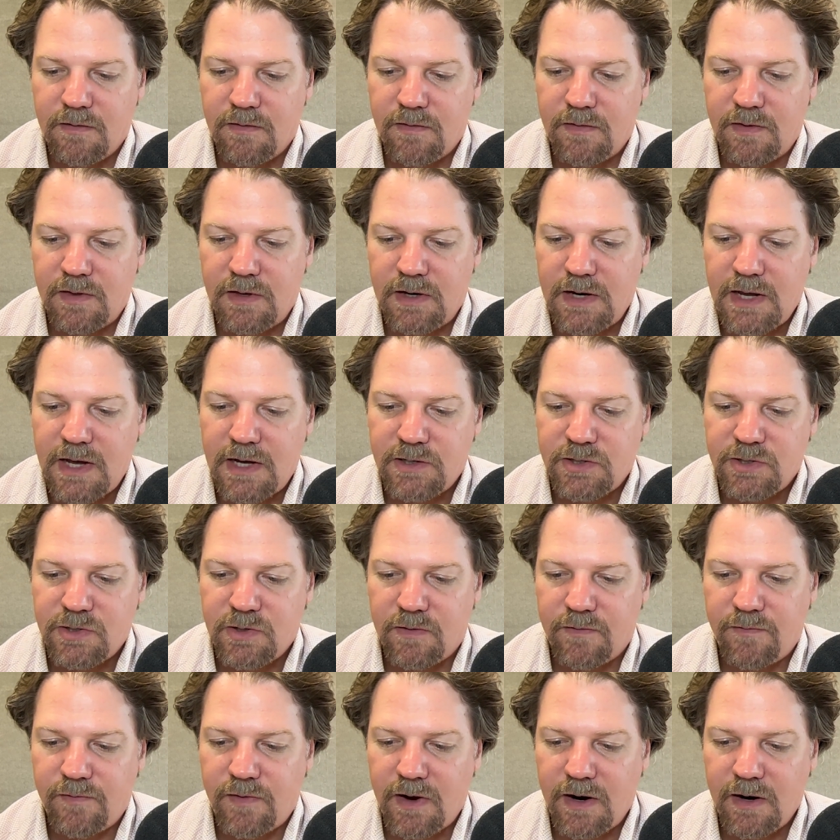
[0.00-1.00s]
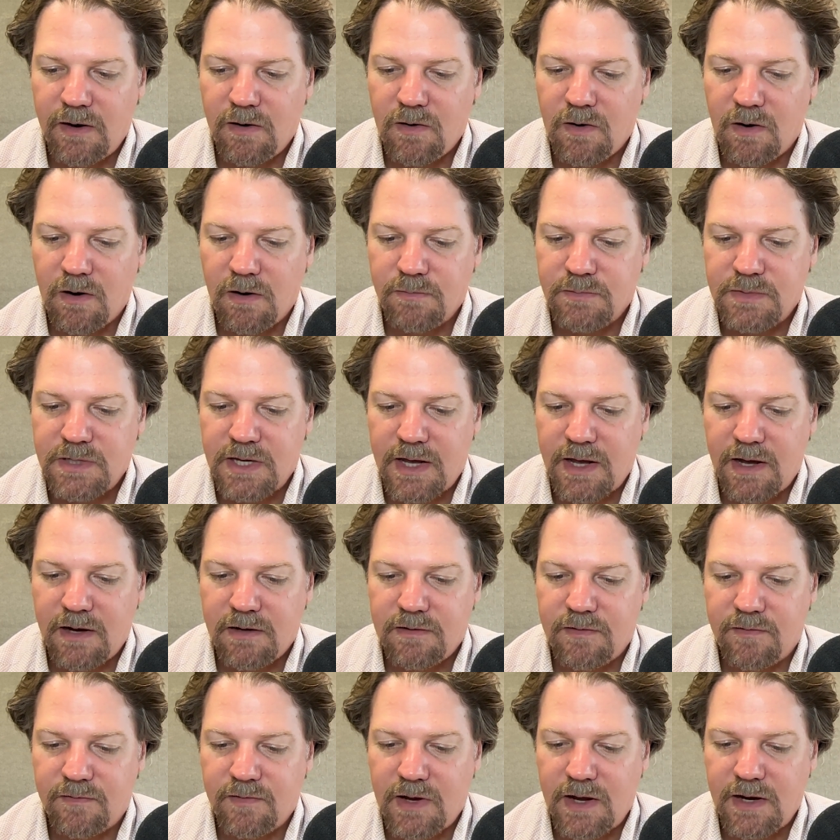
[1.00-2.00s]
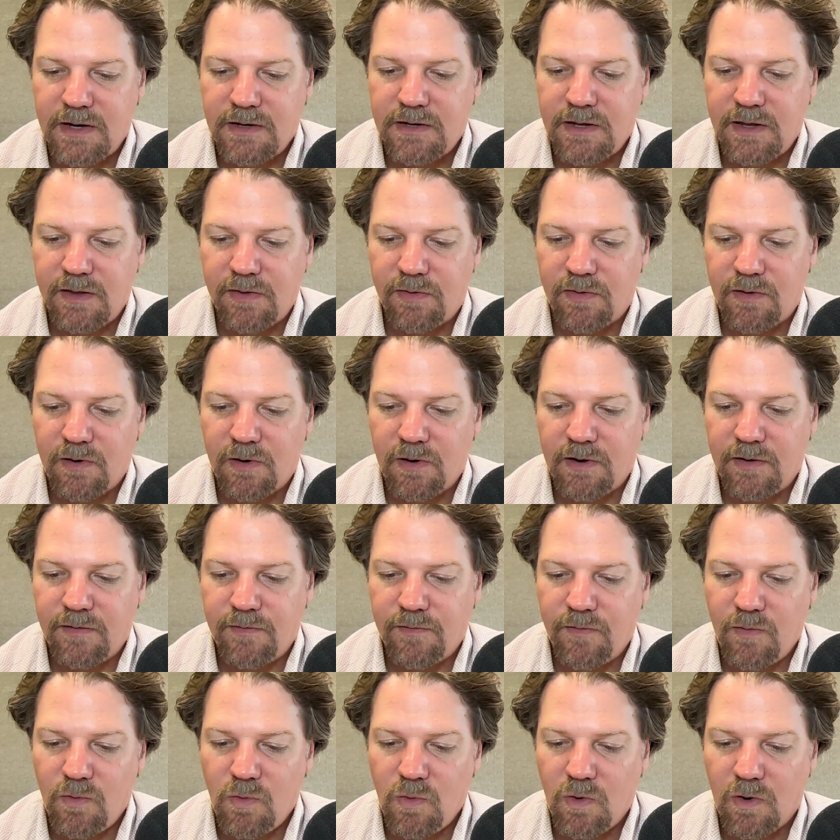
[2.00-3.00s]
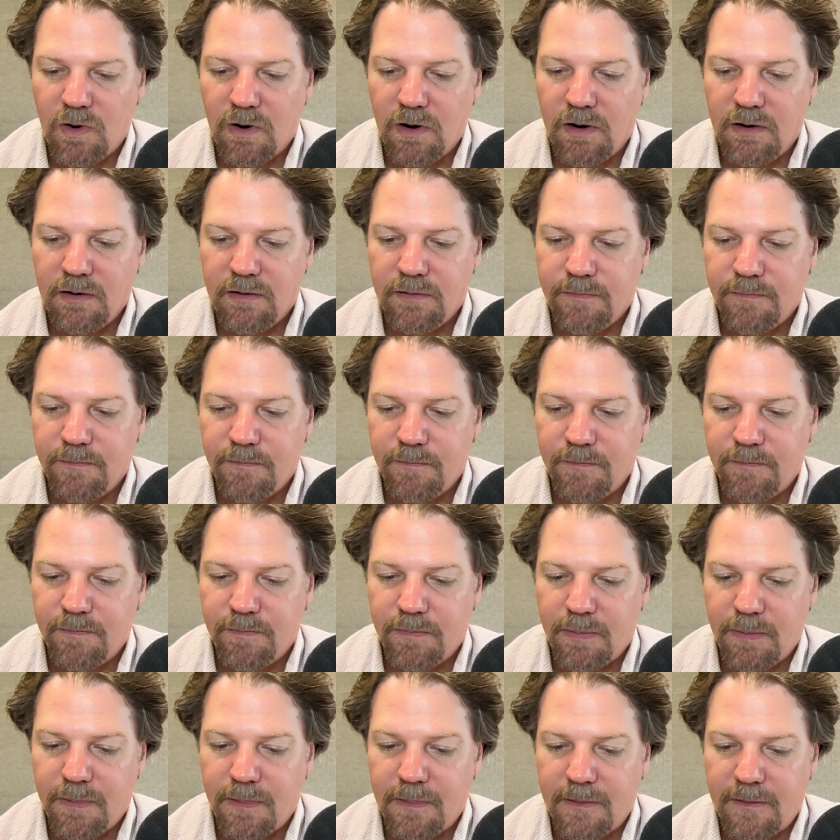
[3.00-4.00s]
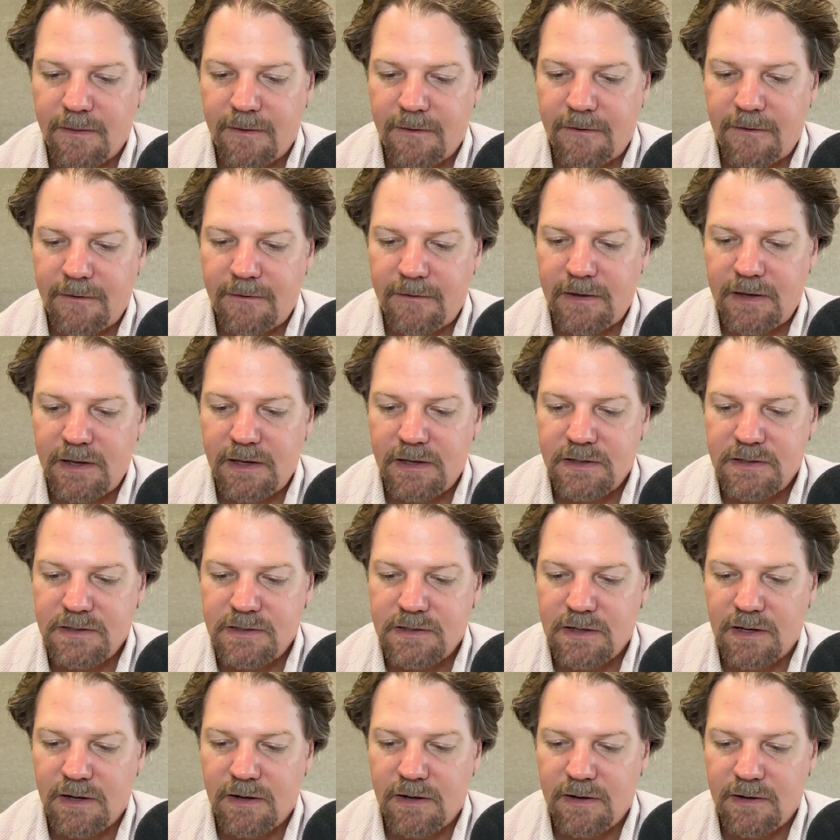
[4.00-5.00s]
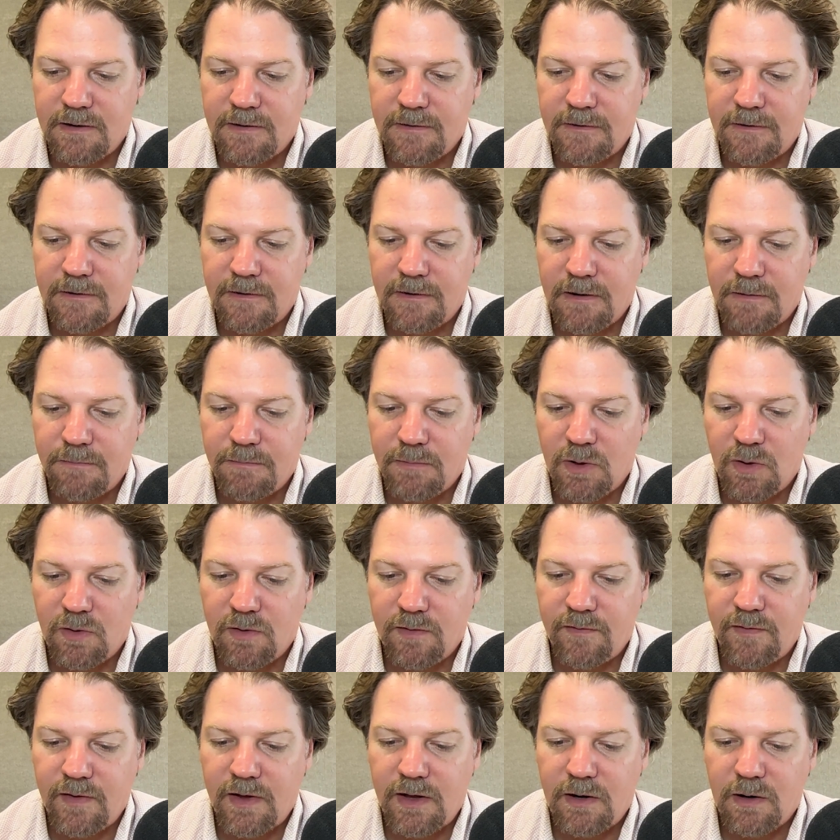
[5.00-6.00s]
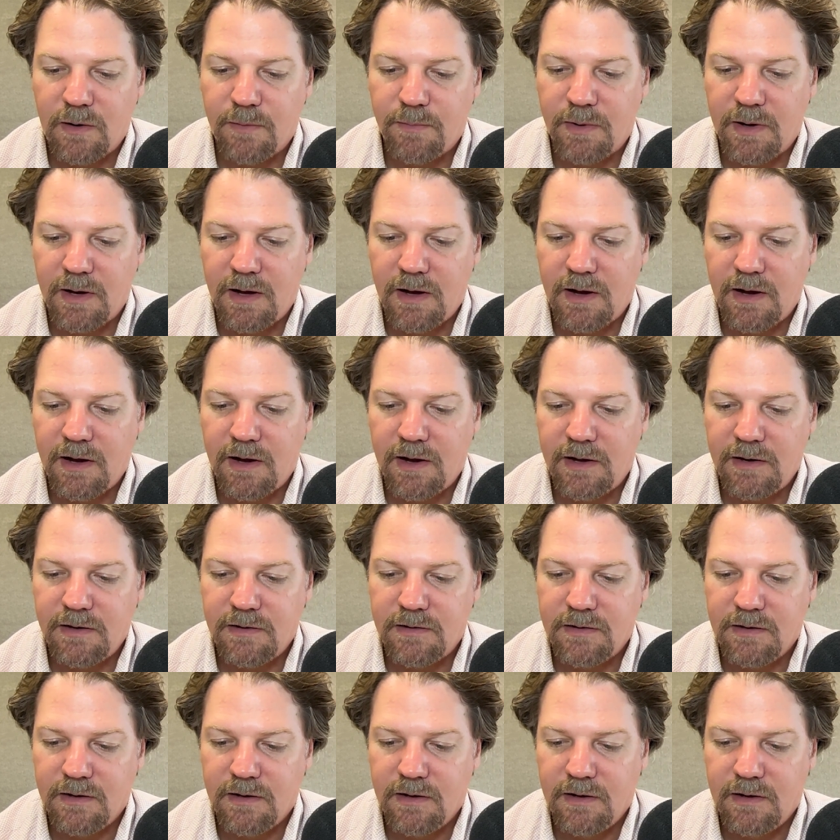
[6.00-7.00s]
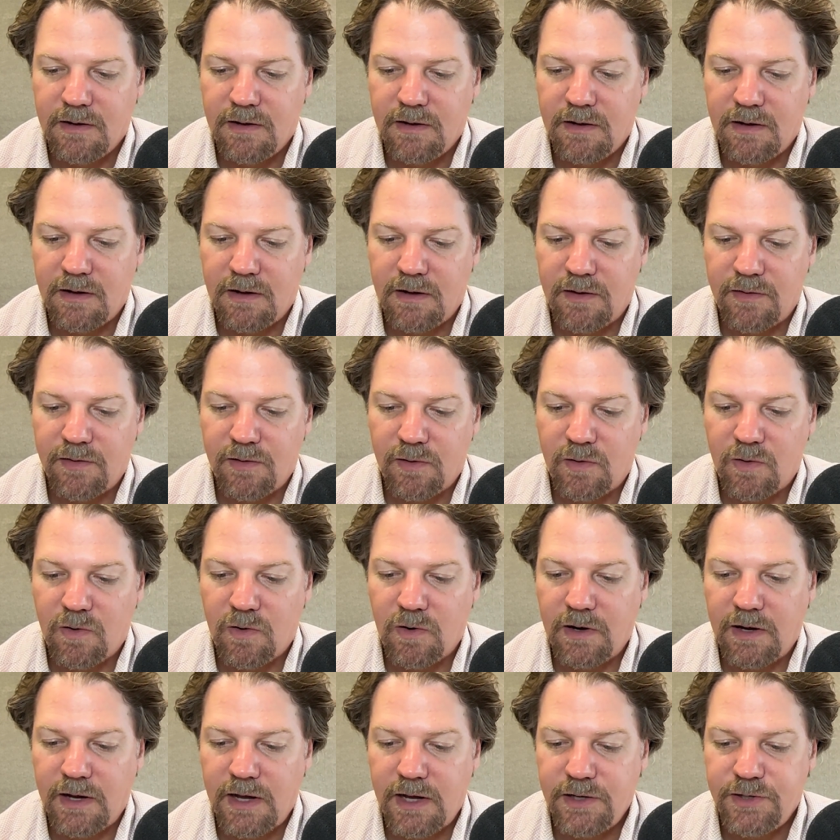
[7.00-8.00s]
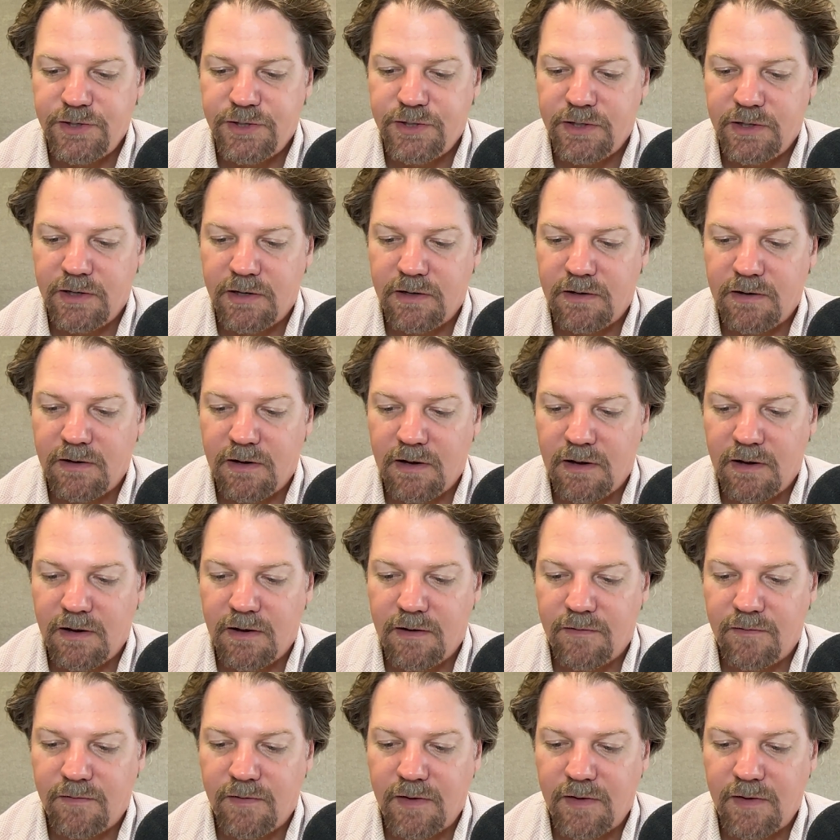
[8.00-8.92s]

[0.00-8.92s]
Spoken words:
The National Firearms Act of 1934 is a motivator behind the creation of